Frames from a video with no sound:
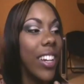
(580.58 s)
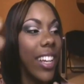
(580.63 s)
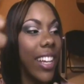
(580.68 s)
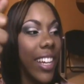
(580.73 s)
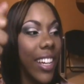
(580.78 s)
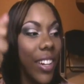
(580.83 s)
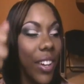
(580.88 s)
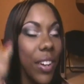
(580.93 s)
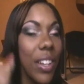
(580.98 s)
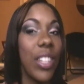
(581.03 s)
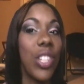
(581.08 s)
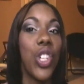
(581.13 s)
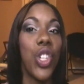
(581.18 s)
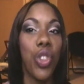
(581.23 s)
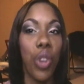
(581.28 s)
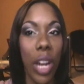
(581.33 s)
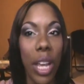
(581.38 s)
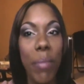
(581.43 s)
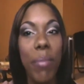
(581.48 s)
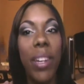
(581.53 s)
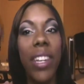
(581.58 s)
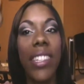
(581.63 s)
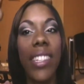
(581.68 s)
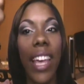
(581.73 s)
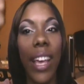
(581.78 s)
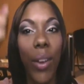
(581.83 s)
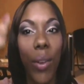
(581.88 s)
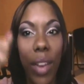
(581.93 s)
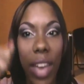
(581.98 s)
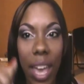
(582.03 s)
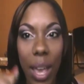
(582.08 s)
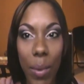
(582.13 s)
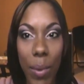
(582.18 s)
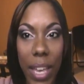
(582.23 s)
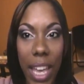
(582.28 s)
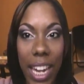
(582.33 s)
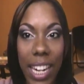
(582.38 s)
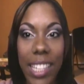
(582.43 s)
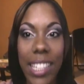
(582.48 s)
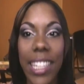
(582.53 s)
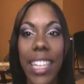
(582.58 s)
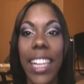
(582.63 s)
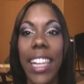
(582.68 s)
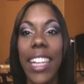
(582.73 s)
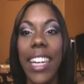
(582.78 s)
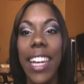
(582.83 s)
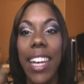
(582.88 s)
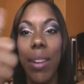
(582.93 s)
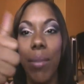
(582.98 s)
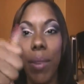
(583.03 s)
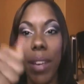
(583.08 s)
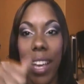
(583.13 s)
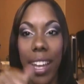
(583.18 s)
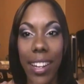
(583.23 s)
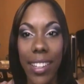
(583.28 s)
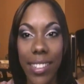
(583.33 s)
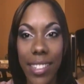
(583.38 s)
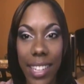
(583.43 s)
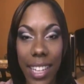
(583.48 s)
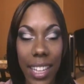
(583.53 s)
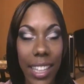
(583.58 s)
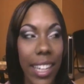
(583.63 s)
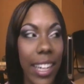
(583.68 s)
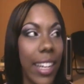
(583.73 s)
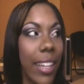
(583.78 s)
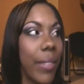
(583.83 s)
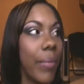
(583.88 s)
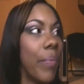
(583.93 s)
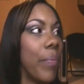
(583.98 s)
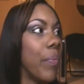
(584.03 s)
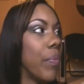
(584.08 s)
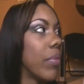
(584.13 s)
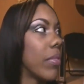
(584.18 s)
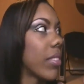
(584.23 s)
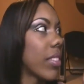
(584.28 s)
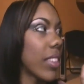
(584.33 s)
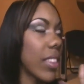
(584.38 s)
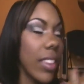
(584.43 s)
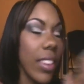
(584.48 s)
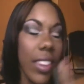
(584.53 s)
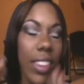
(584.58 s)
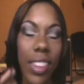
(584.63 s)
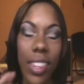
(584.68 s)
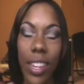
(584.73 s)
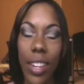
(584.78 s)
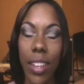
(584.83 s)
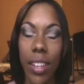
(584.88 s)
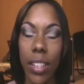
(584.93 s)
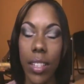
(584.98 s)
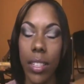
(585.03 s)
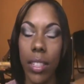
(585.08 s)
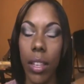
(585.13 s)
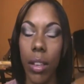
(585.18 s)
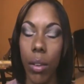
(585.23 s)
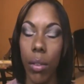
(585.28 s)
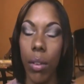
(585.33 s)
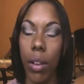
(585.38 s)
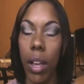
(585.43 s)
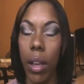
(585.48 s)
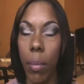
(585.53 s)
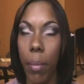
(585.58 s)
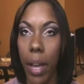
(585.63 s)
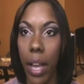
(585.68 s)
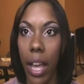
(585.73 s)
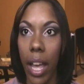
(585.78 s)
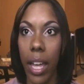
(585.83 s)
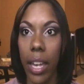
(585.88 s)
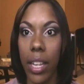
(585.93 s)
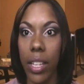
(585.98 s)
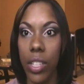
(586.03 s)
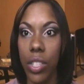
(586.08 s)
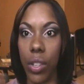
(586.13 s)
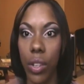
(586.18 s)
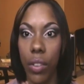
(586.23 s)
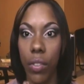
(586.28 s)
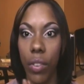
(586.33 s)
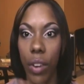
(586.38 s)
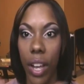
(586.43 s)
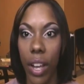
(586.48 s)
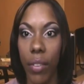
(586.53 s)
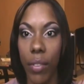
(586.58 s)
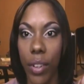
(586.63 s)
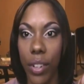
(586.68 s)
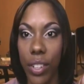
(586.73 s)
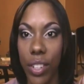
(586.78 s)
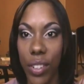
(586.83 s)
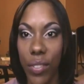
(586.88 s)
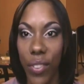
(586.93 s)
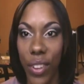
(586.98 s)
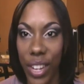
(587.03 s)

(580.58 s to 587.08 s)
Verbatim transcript: and, you know it's straight but it's like okay we gotta seal it in we gotta seal it in so oh my god it took forever to